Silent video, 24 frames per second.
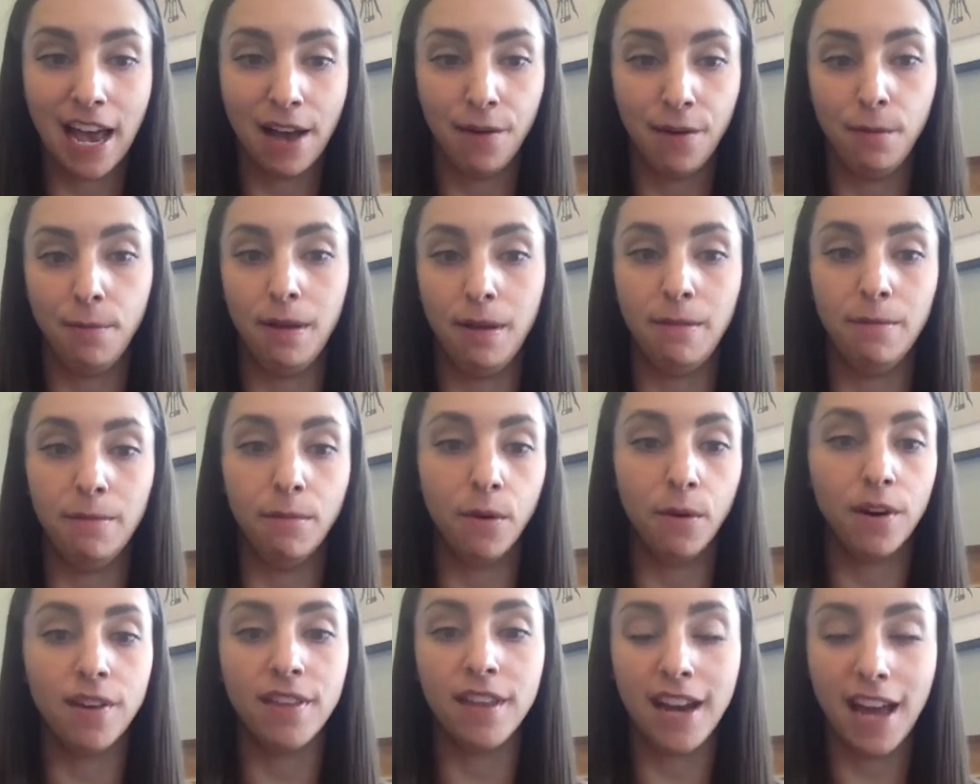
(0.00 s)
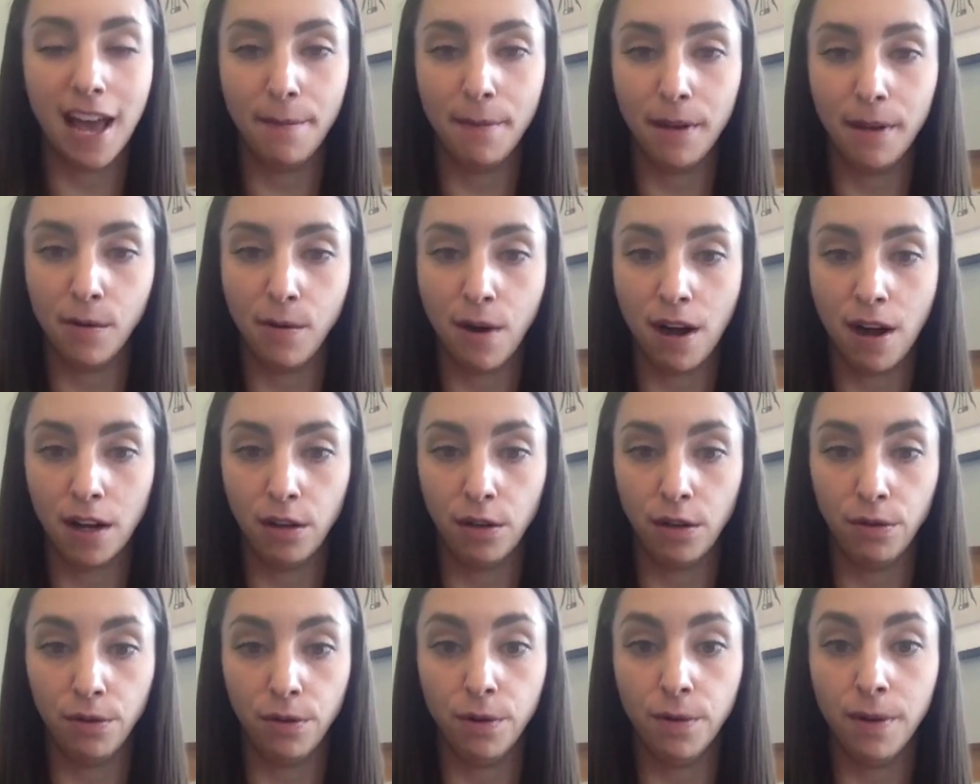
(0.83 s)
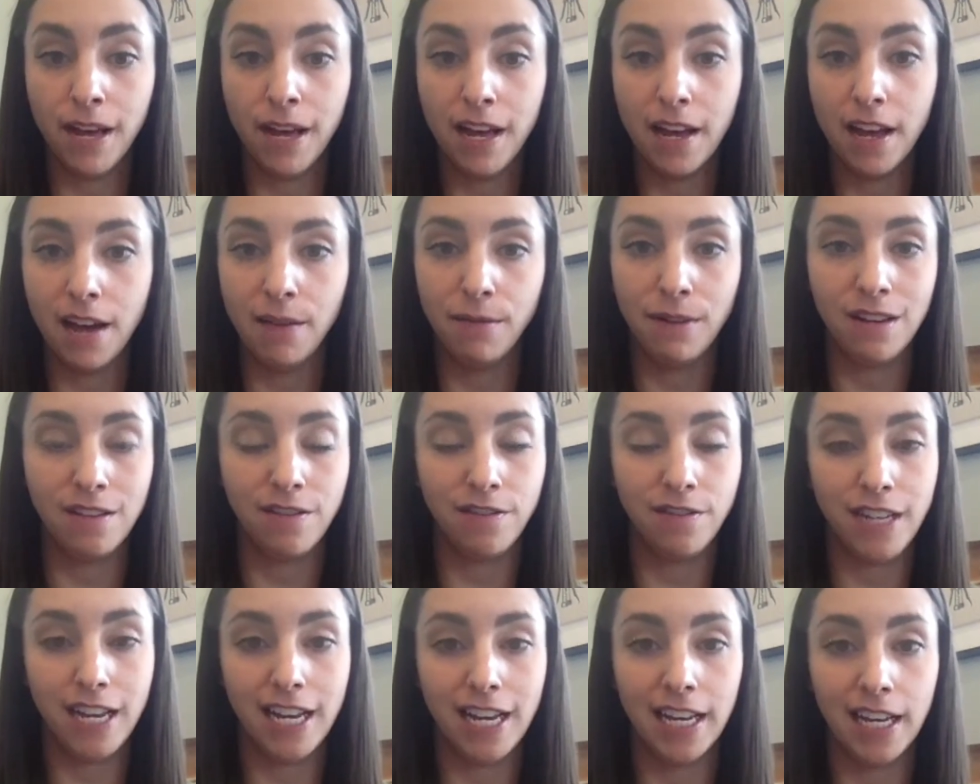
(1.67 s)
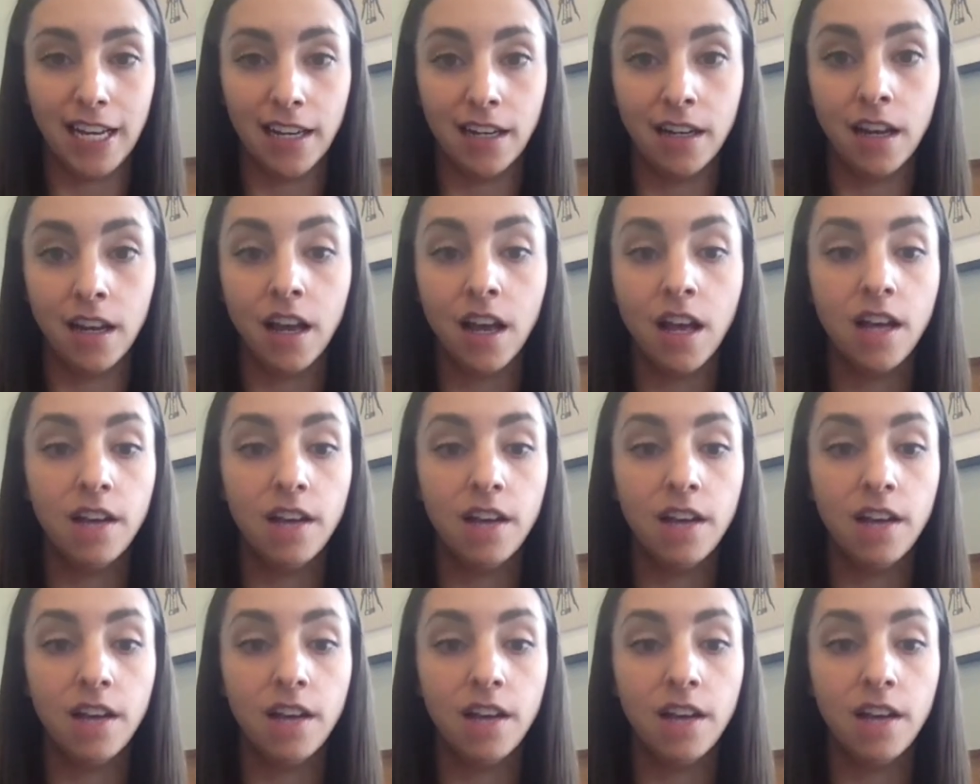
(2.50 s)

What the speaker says: I would be more than happy to walk you through it. And we've taken